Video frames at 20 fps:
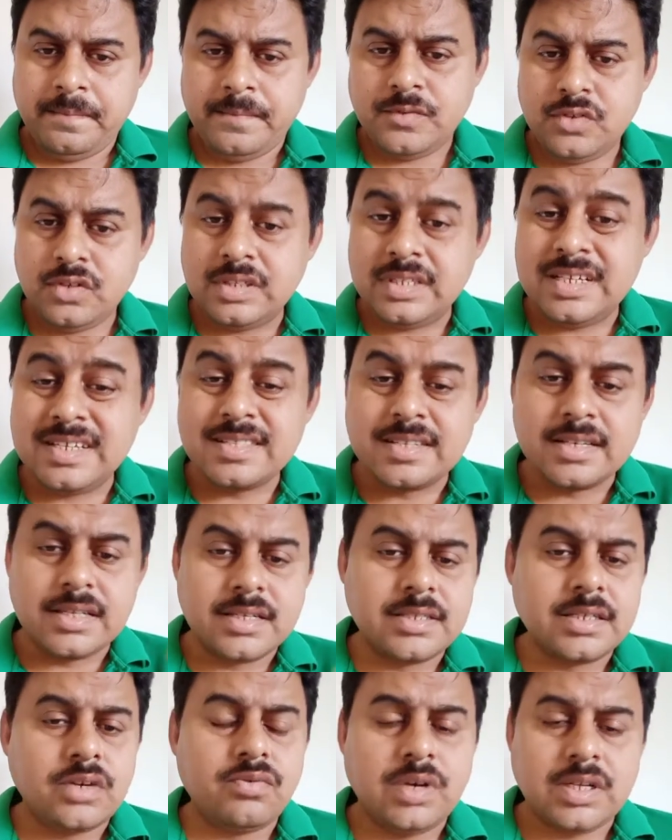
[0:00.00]
So this
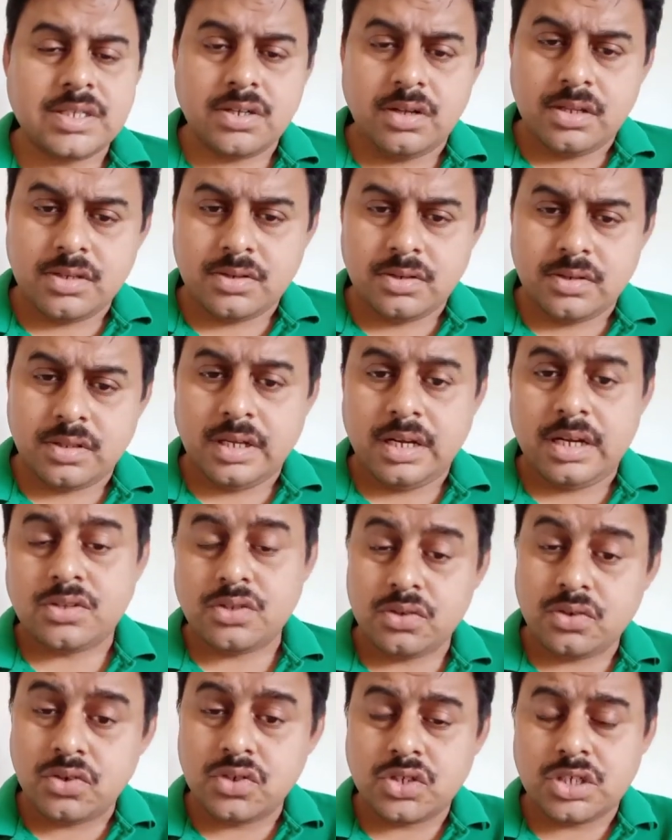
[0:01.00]
reason was also there. So the
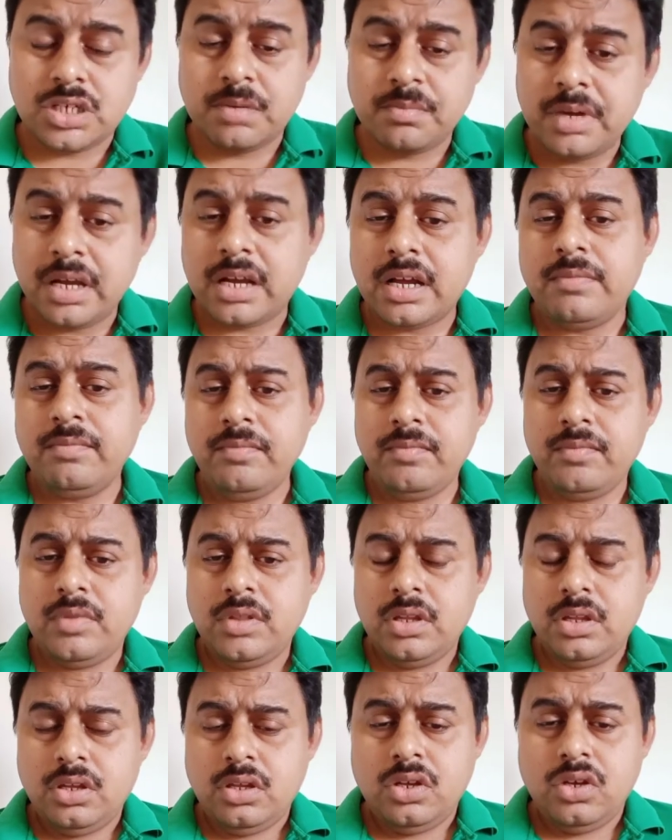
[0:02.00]
question may come,
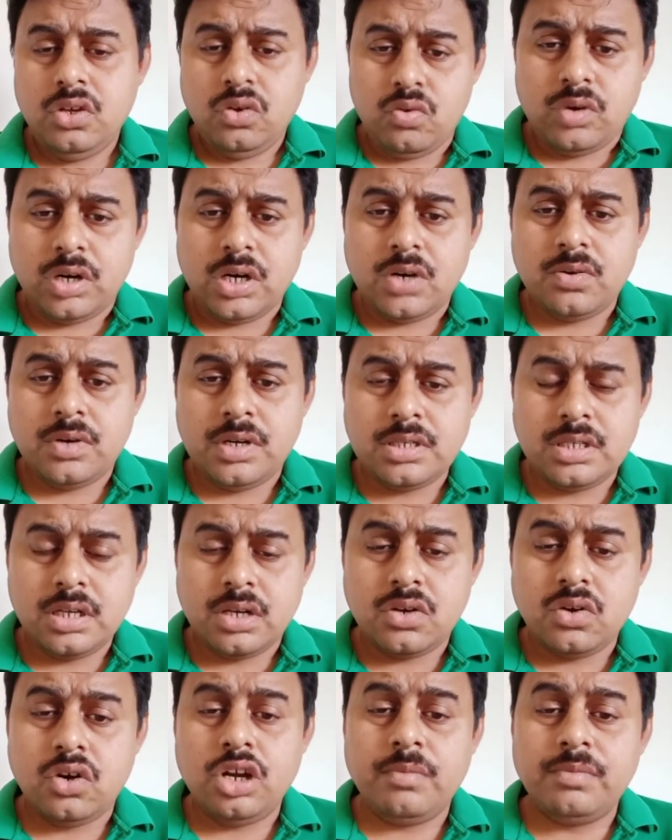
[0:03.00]
what was the
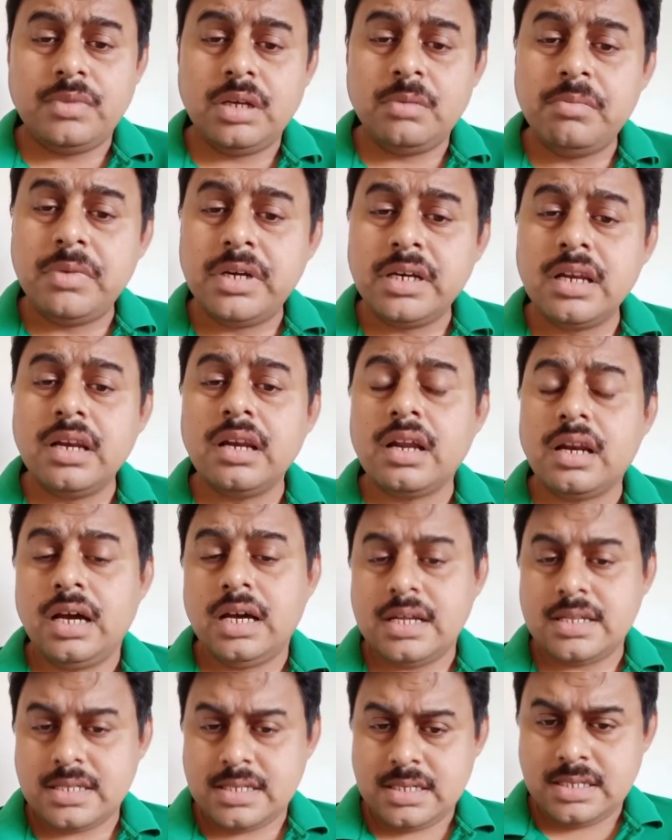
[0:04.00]
role of the middle
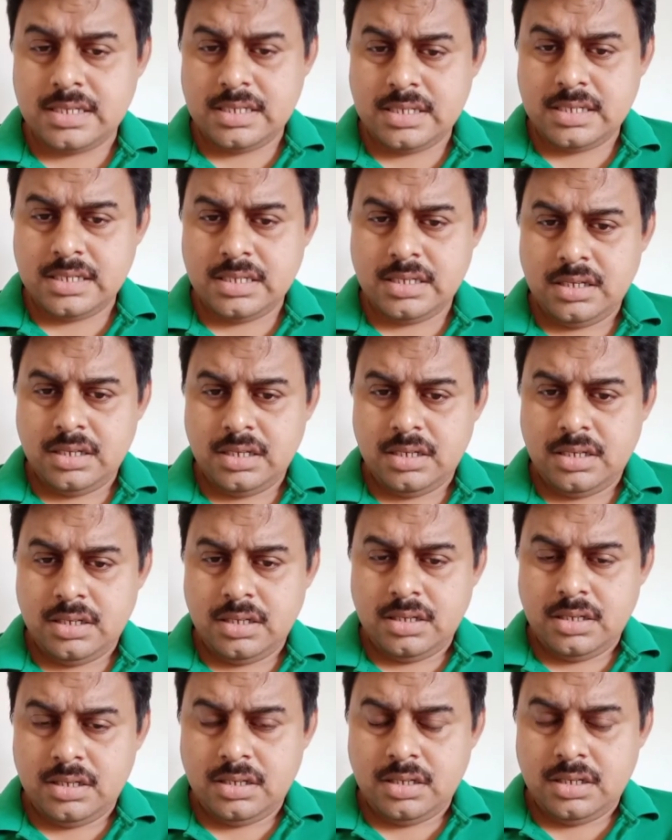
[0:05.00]
class
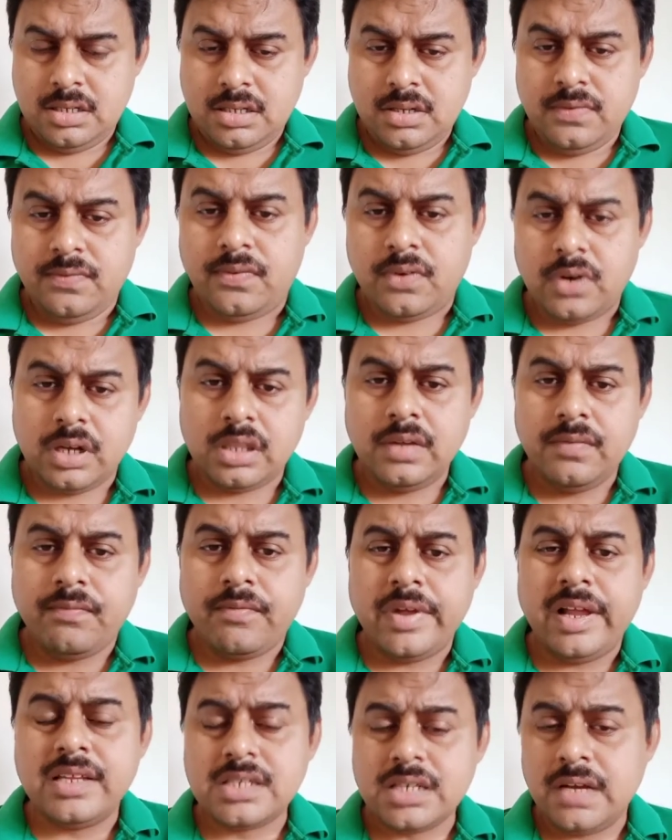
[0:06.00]
for the
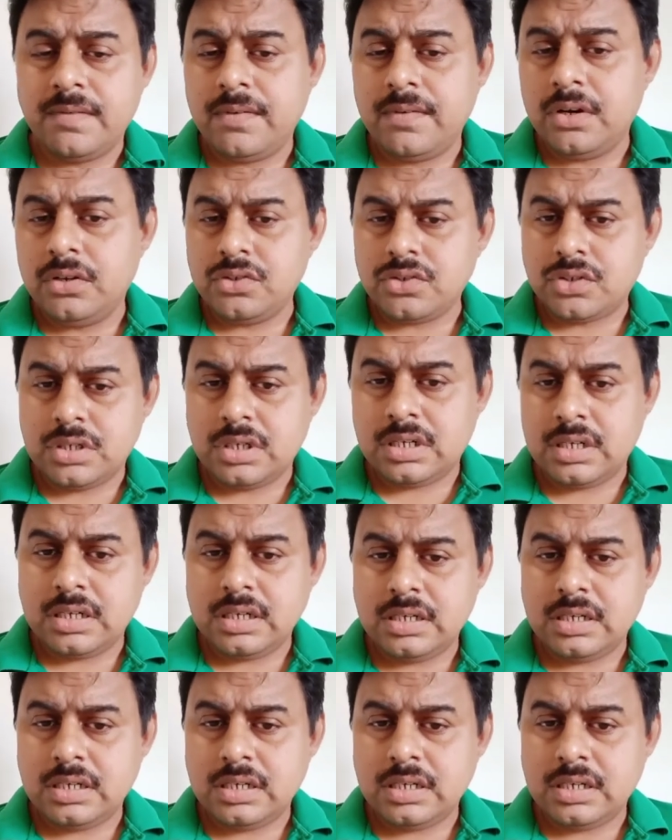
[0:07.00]
French Revolution?